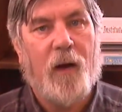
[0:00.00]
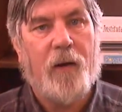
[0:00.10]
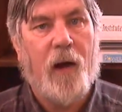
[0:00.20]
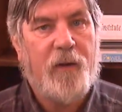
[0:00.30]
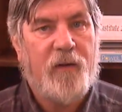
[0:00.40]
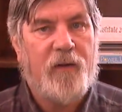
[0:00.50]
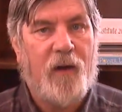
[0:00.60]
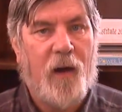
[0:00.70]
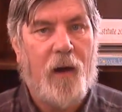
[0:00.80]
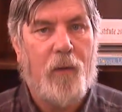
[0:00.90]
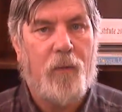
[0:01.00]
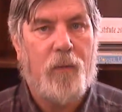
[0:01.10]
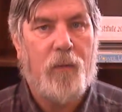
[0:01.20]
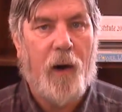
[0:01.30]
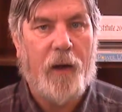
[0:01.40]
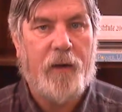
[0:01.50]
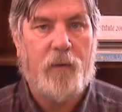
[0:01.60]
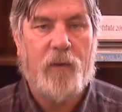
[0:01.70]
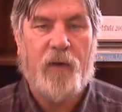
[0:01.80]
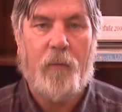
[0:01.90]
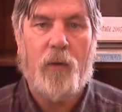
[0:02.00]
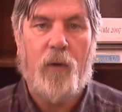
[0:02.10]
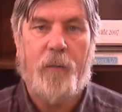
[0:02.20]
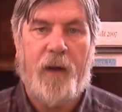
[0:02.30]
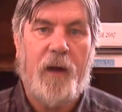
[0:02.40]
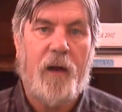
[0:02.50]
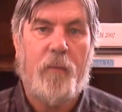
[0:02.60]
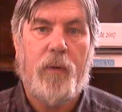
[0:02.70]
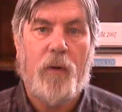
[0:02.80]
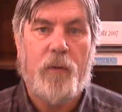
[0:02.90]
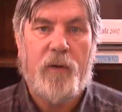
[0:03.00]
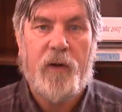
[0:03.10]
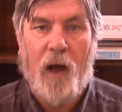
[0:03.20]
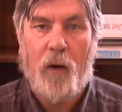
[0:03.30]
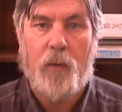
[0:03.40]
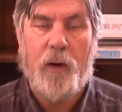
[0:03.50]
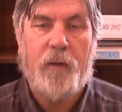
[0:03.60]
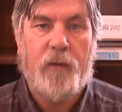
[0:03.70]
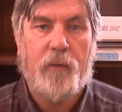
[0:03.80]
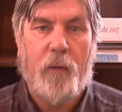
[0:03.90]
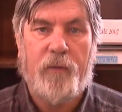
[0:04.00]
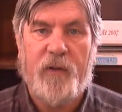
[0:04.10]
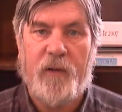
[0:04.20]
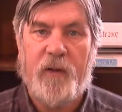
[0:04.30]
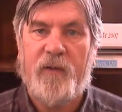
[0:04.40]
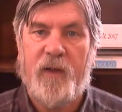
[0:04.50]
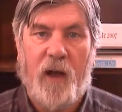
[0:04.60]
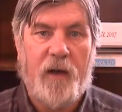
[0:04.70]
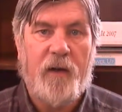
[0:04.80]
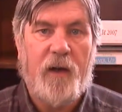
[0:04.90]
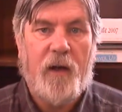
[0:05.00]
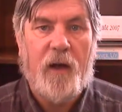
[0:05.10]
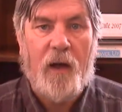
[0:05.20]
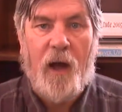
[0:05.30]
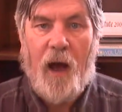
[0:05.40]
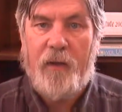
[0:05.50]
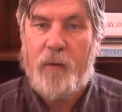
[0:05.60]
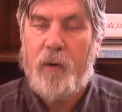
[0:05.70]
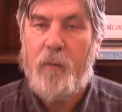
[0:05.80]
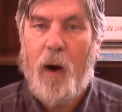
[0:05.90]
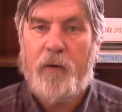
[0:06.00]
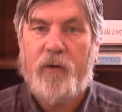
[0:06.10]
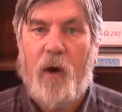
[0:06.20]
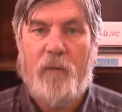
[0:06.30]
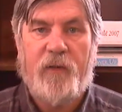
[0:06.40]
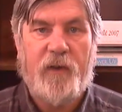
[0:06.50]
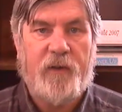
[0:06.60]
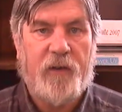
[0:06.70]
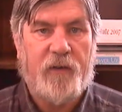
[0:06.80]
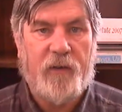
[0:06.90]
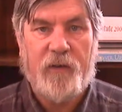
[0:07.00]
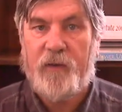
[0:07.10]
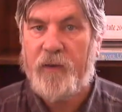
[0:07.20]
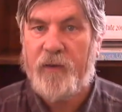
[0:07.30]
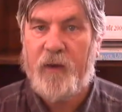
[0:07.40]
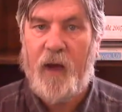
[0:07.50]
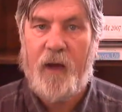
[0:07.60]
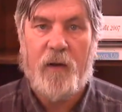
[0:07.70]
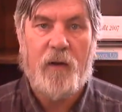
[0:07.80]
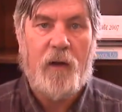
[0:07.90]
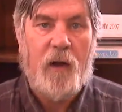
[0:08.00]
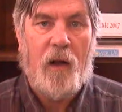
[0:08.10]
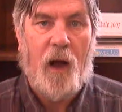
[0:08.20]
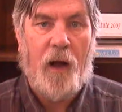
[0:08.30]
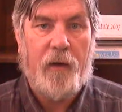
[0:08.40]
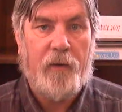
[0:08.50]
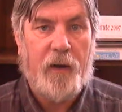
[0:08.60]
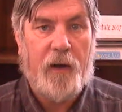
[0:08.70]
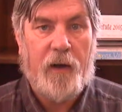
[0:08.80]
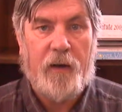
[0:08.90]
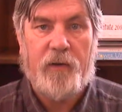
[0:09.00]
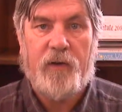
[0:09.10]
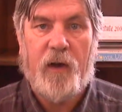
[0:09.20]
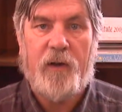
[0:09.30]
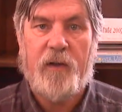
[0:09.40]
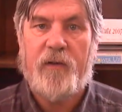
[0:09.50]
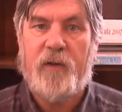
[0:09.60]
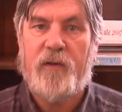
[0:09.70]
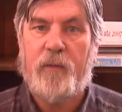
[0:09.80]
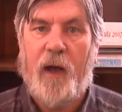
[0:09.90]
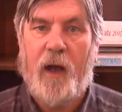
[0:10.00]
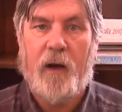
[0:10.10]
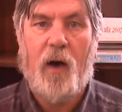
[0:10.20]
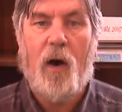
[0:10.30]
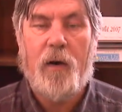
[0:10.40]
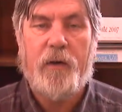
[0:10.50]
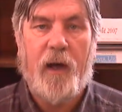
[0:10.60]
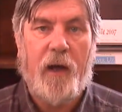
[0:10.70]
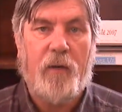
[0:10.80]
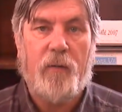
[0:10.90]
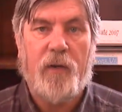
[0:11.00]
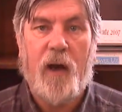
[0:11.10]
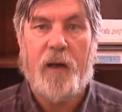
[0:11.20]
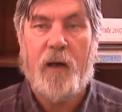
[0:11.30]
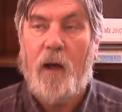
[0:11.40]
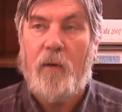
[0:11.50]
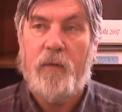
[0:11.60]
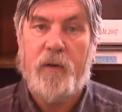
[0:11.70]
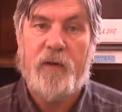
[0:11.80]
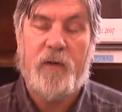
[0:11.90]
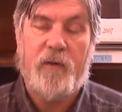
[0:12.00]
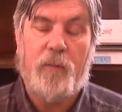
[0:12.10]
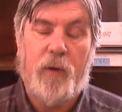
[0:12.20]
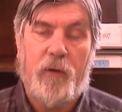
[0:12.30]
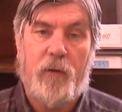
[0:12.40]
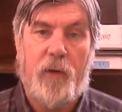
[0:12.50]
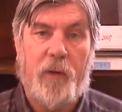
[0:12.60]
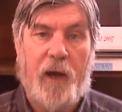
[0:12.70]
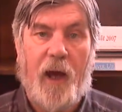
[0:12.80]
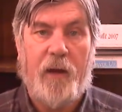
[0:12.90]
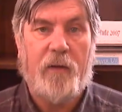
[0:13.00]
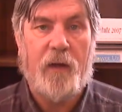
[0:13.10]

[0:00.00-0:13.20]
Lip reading: nuts. What I did was I blew up a helium balloon, the yellow one, to represent the sun. And then we marched off distances to scale. And then at each distance we had a card down with, like, for instance, Mercury, we'd have